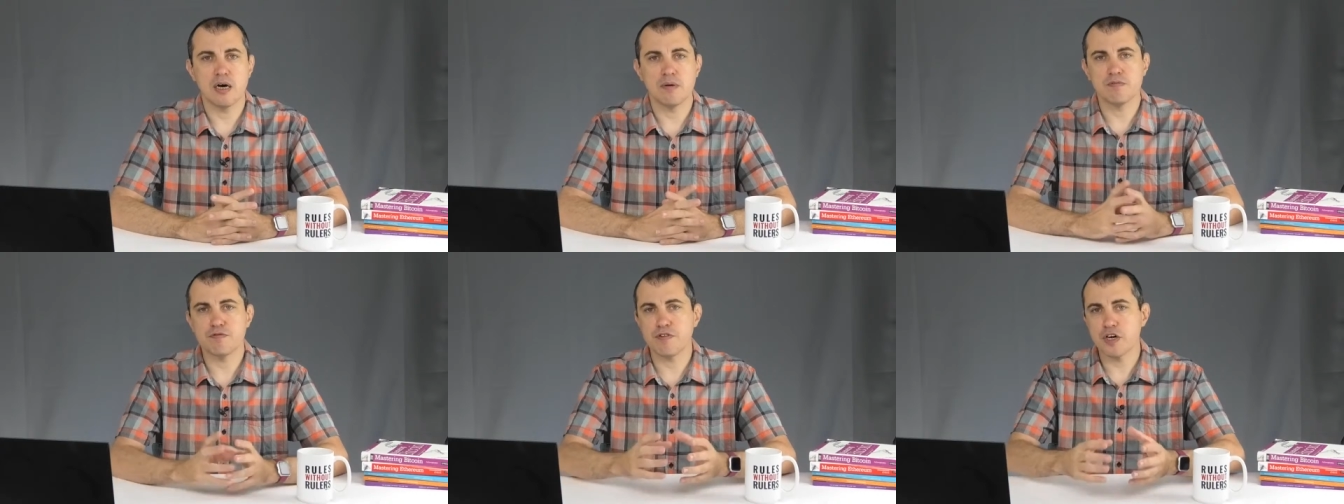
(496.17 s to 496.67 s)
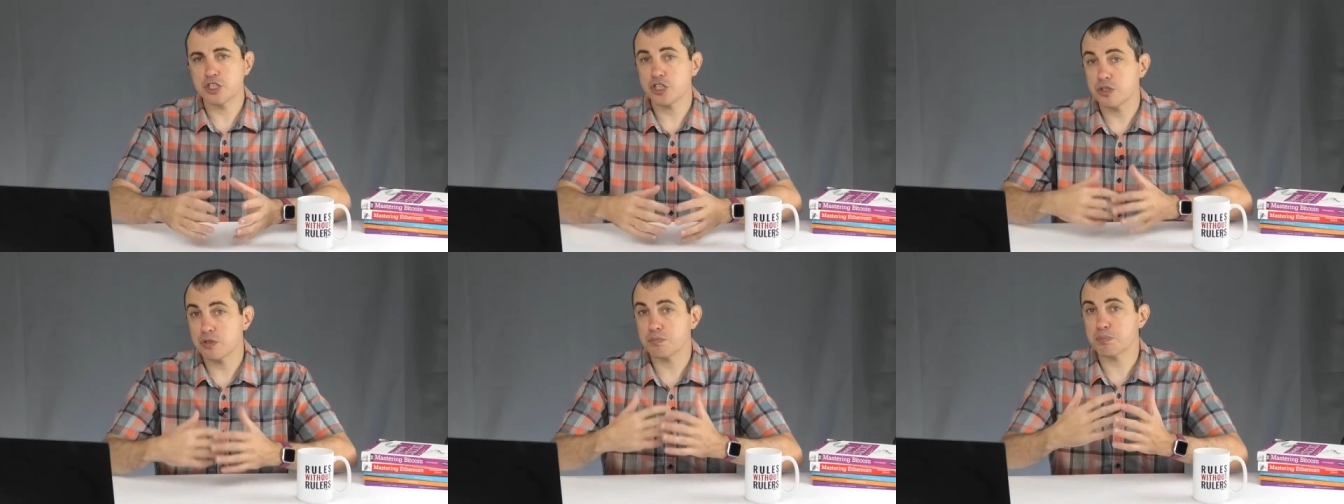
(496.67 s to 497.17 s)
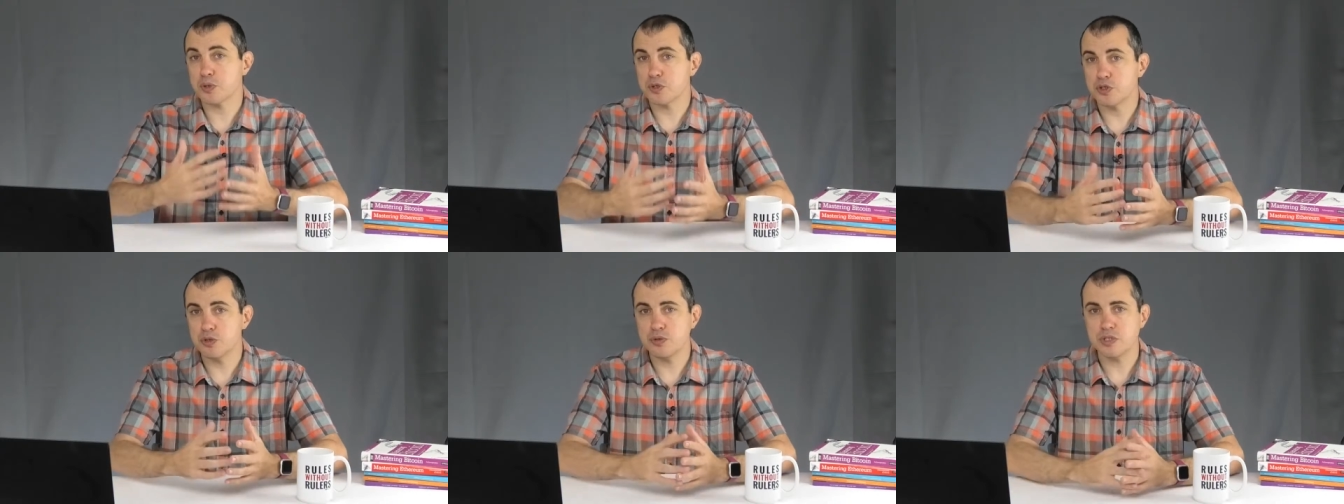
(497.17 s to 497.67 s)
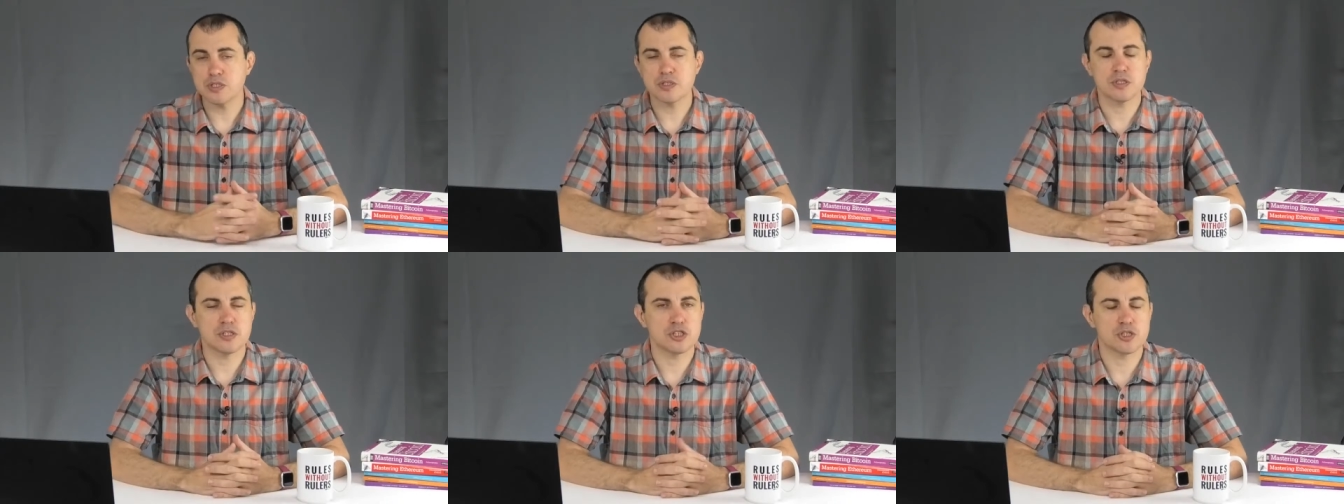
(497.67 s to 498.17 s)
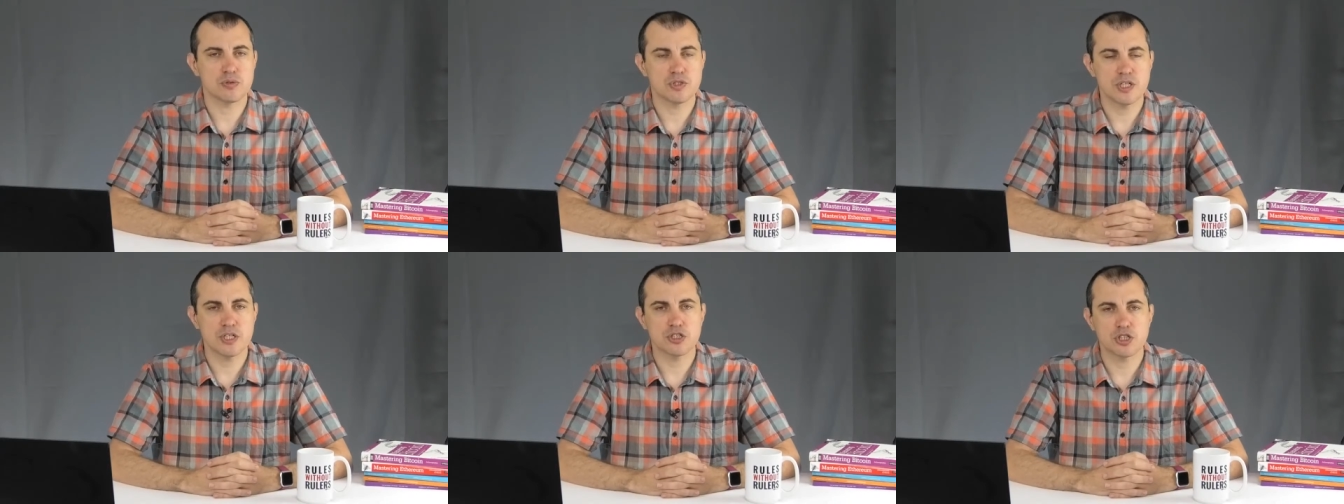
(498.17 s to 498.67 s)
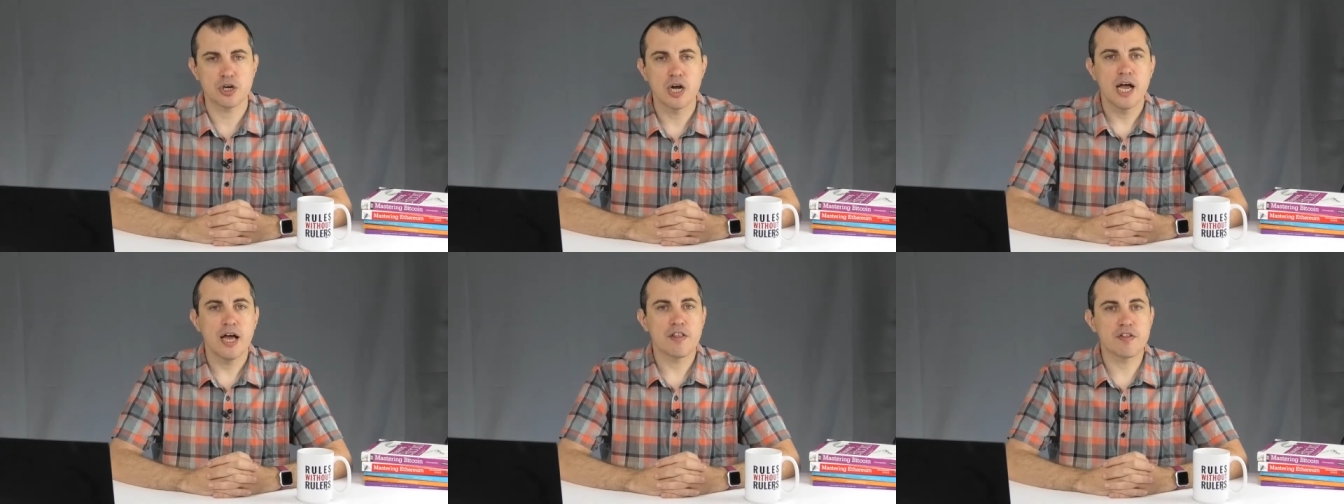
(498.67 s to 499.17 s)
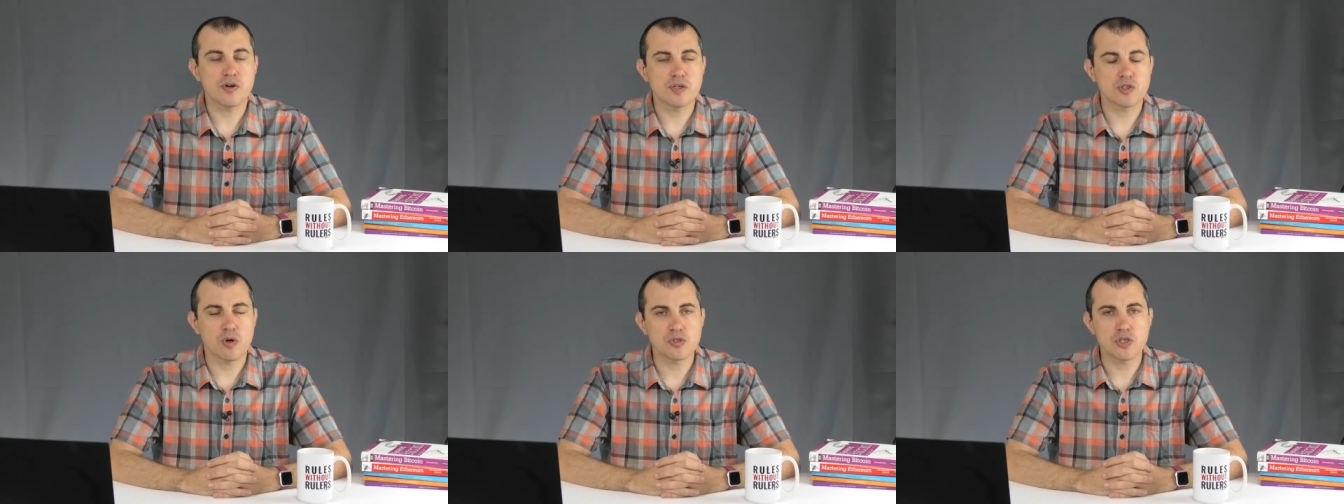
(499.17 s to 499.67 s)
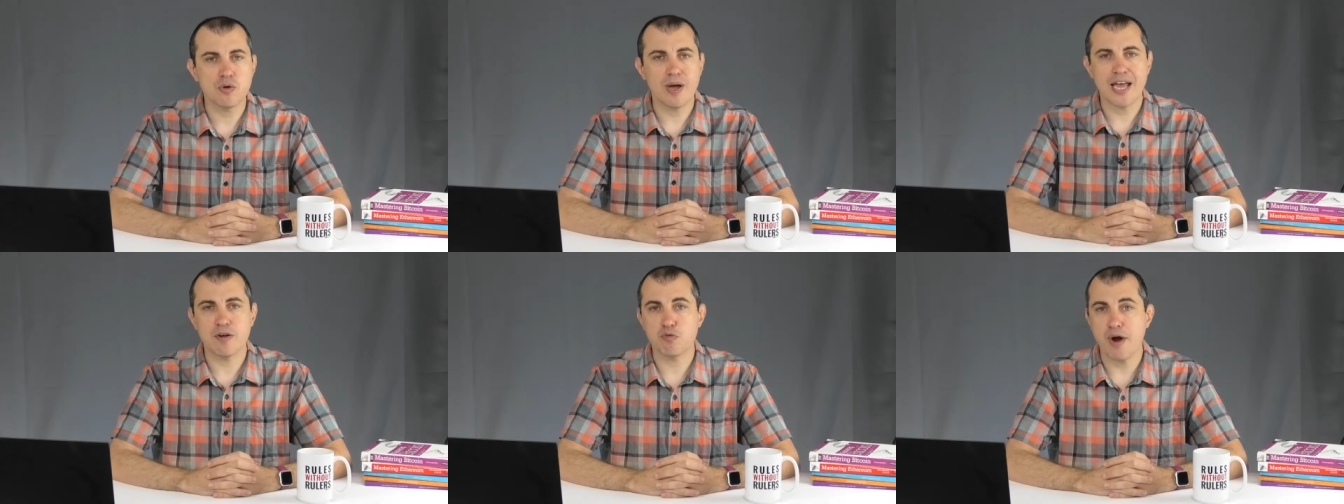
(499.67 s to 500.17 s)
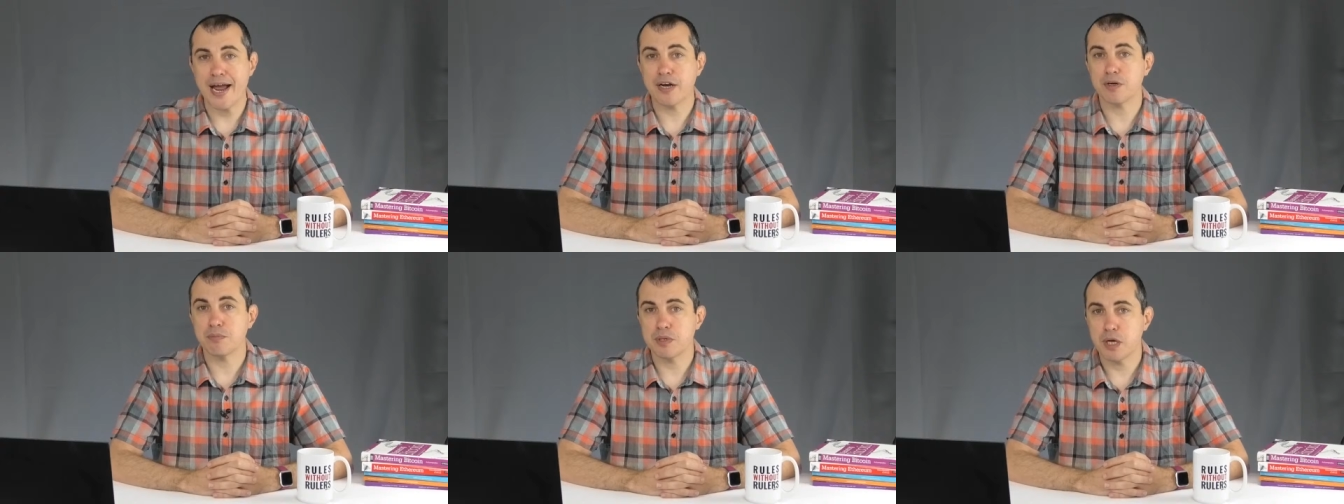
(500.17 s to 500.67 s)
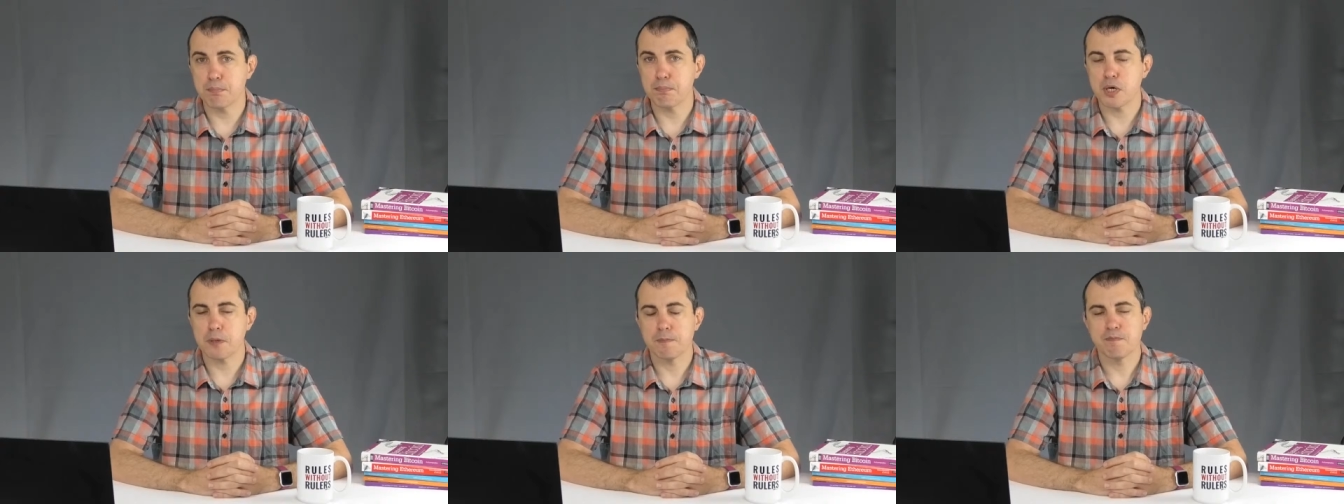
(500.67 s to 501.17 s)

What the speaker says: function that produces the digital signature, there is also a random number.